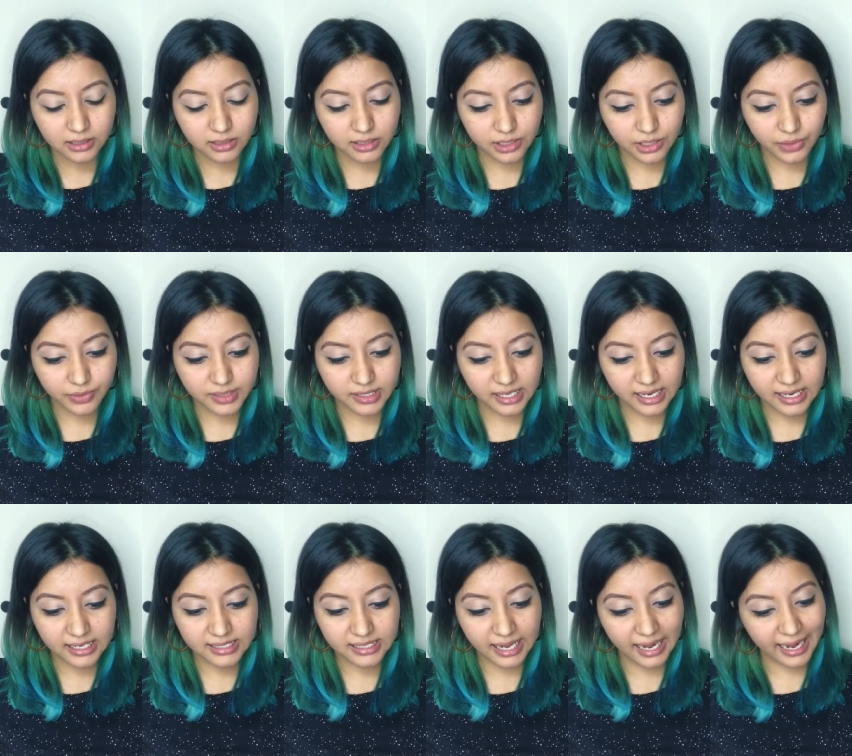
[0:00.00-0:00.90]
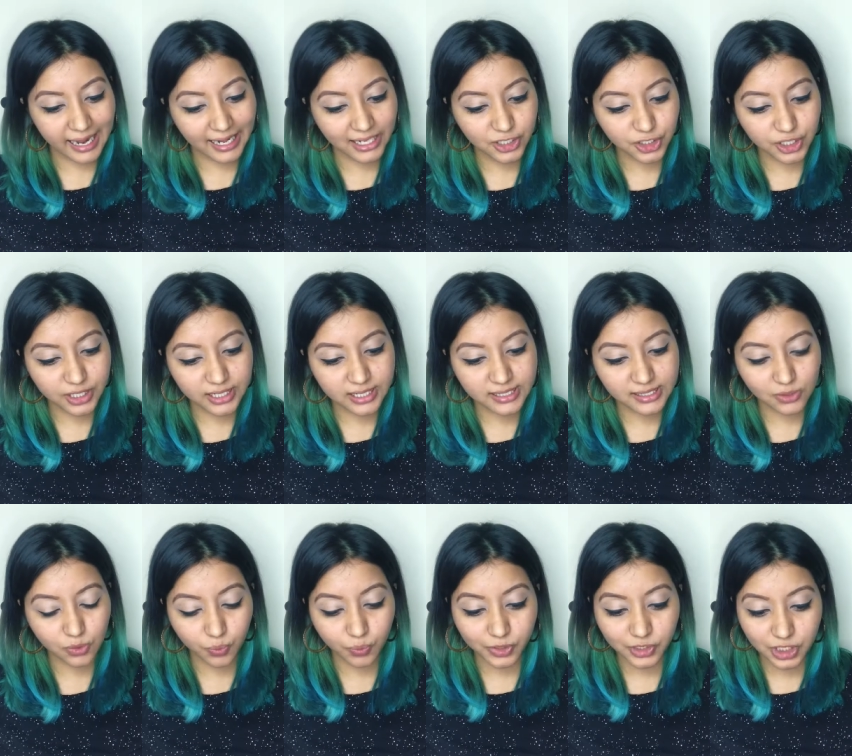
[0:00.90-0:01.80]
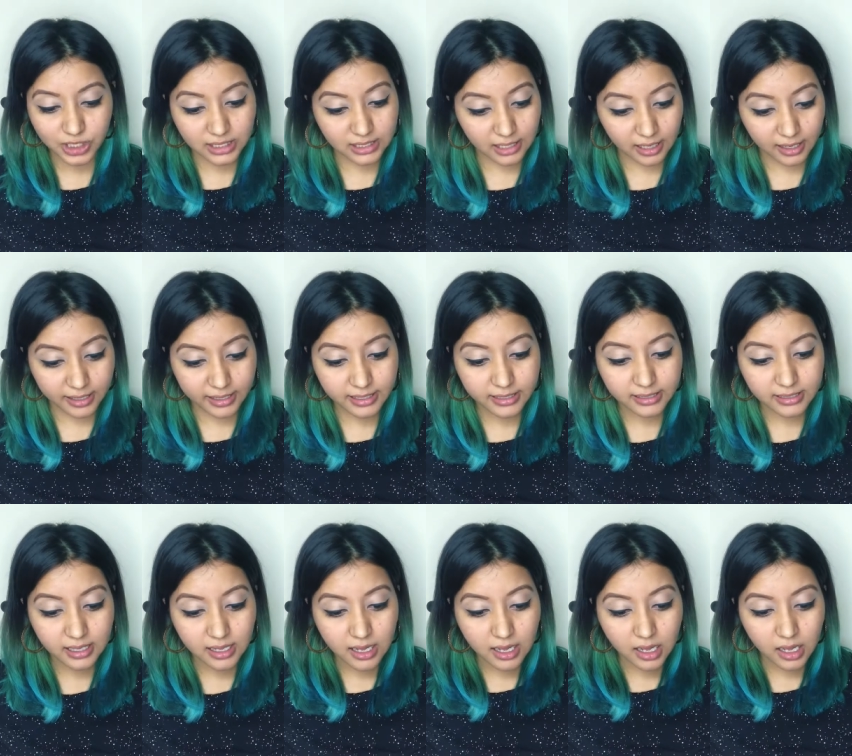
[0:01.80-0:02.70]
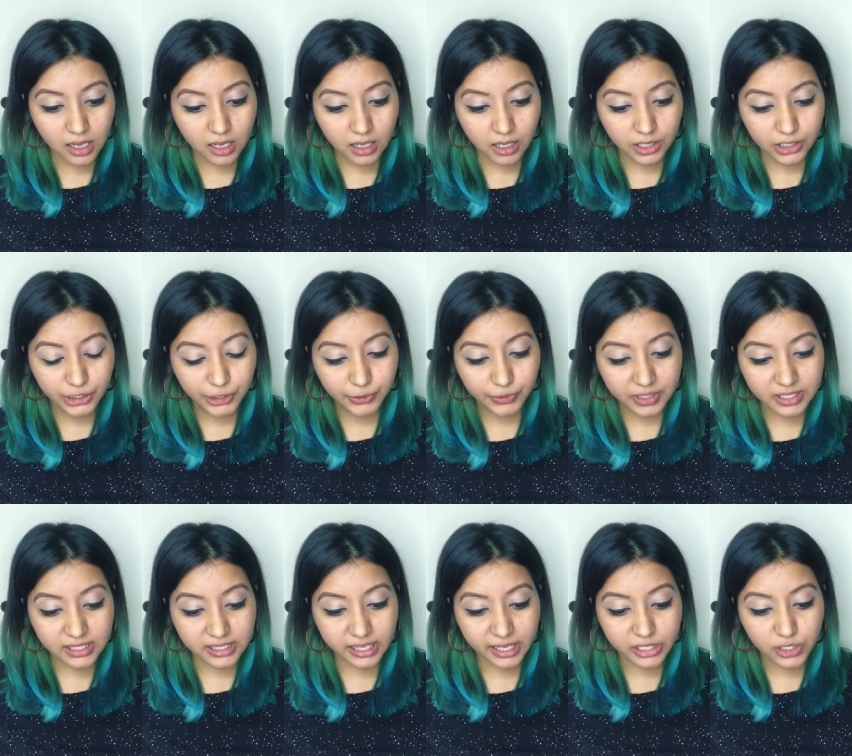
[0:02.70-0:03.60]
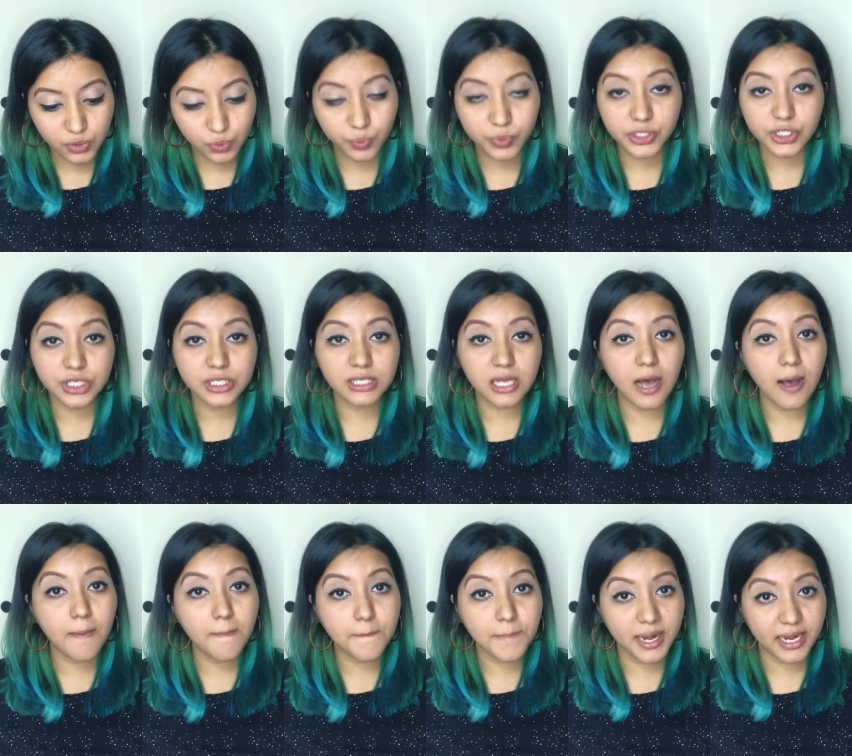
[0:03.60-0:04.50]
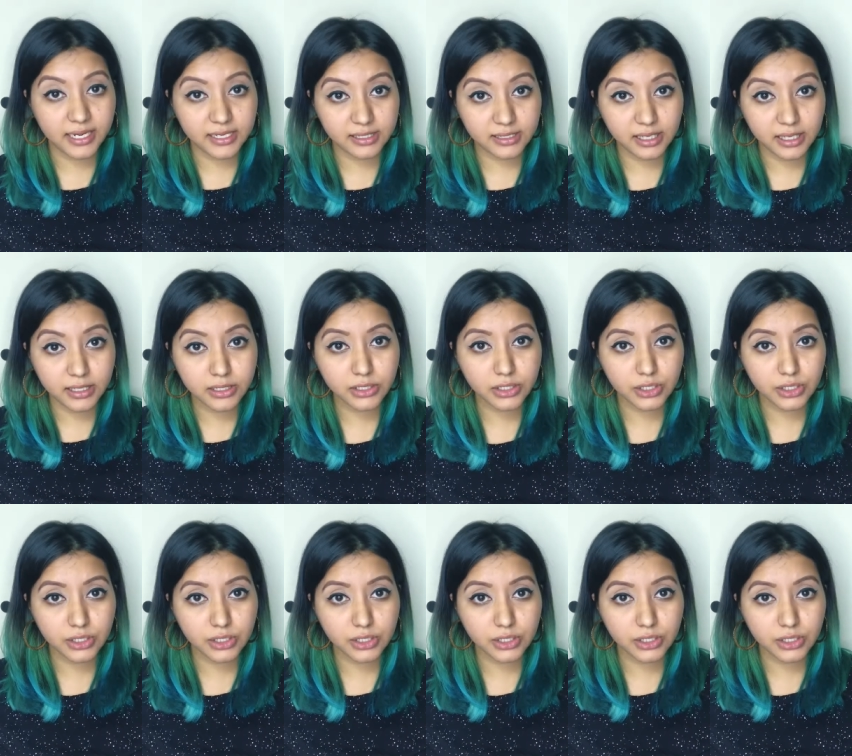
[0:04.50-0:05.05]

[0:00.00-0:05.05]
So it says ageless, which is nice, uh, unisex, which is amazing.